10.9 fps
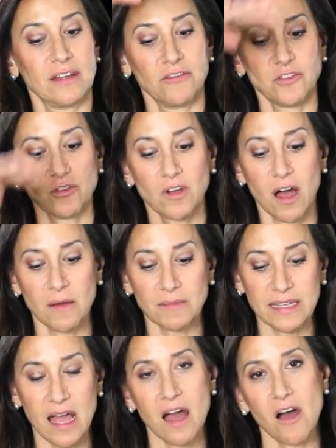If you come
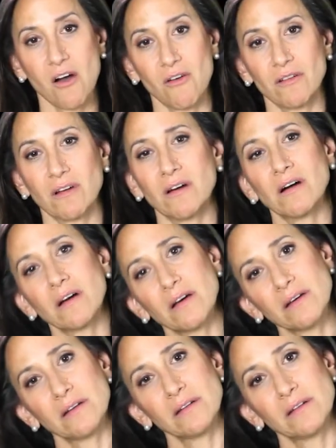down, oh,
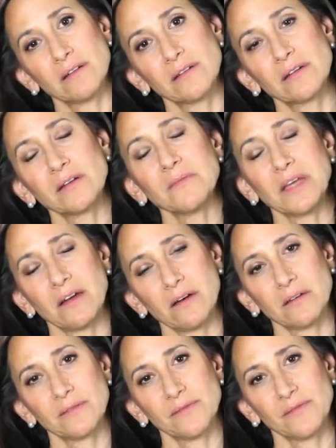come here.
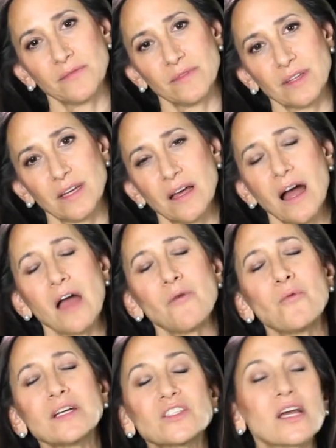I
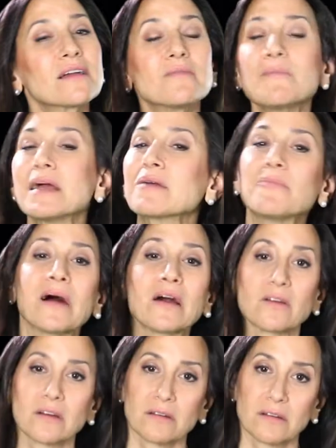wish I could make it
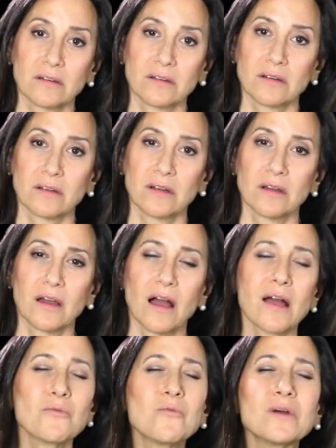better.
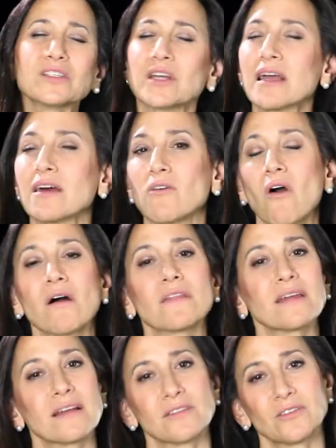I wish I had all
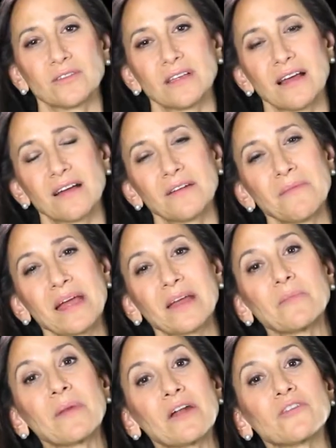the answers and could make
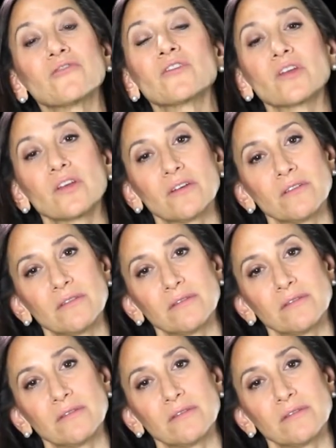it better for you.